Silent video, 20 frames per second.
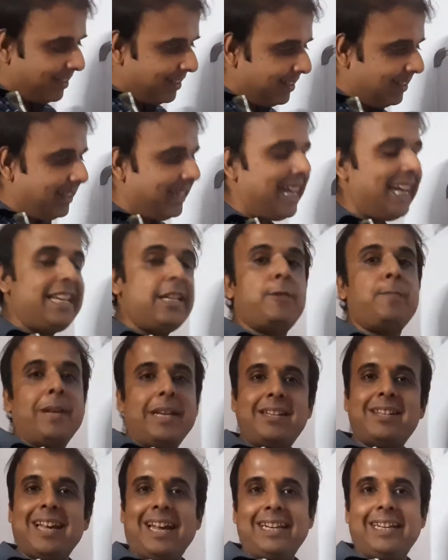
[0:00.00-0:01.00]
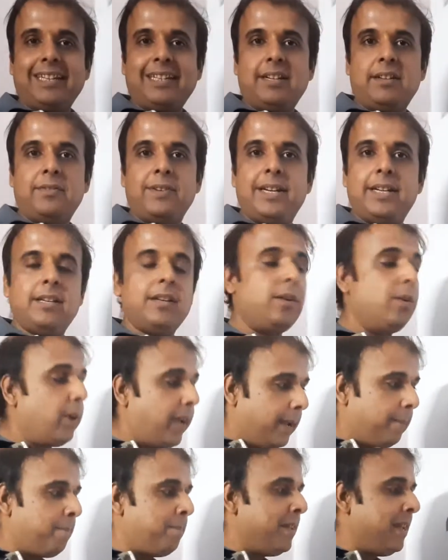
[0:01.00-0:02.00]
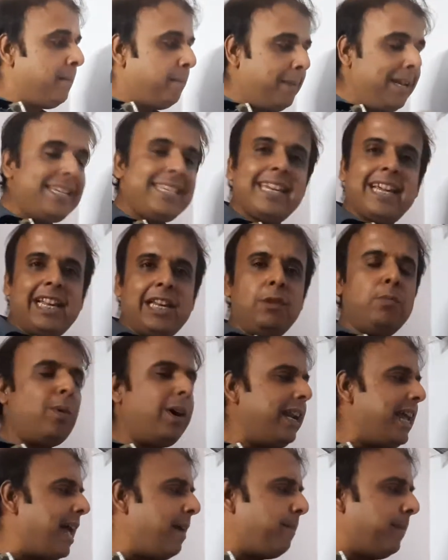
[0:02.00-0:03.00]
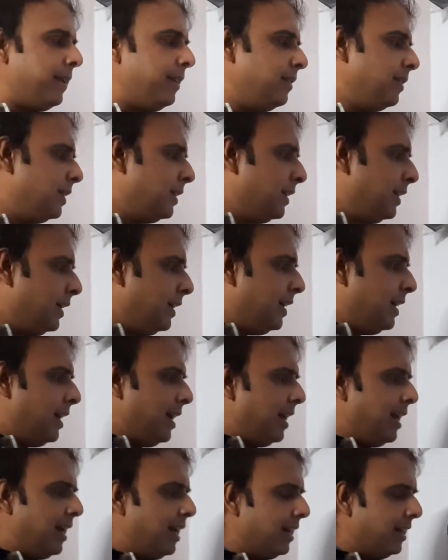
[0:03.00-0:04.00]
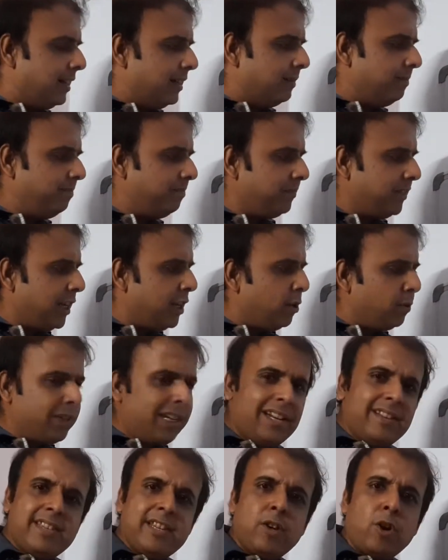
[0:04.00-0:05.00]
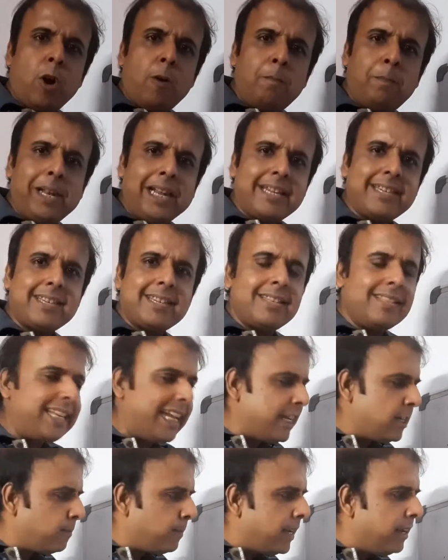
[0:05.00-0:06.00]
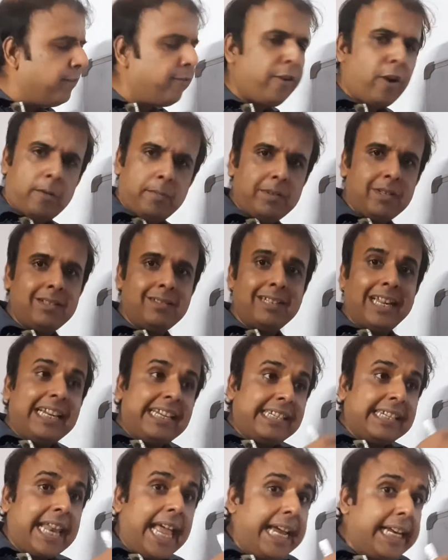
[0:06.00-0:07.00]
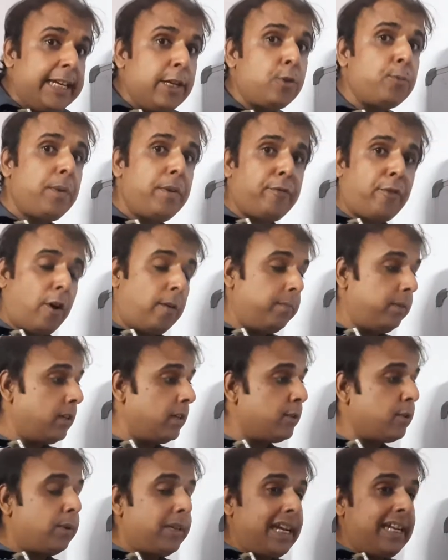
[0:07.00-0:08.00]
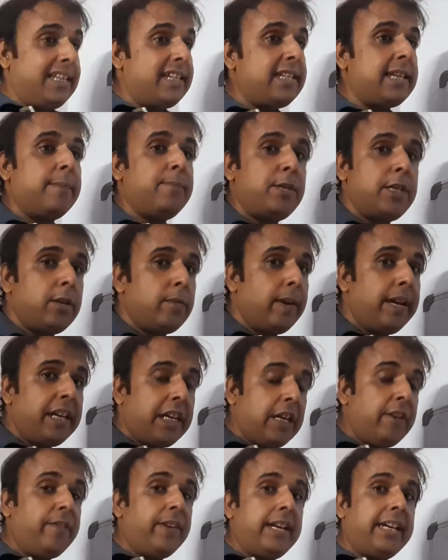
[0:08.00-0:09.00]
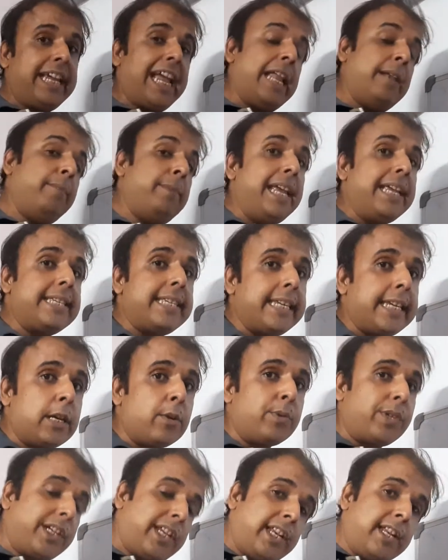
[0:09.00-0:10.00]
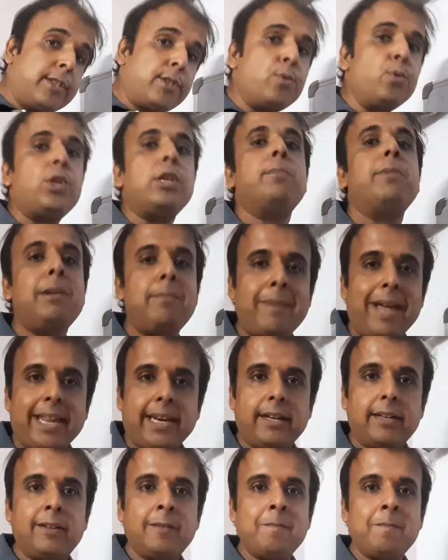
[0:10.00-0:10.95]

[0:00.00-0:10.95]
that is being targeted, right? Okay. Basically what happened? There is a complex that is being formed, that is likely to be formed, so that the subsequent event can be executed in a suitable manner.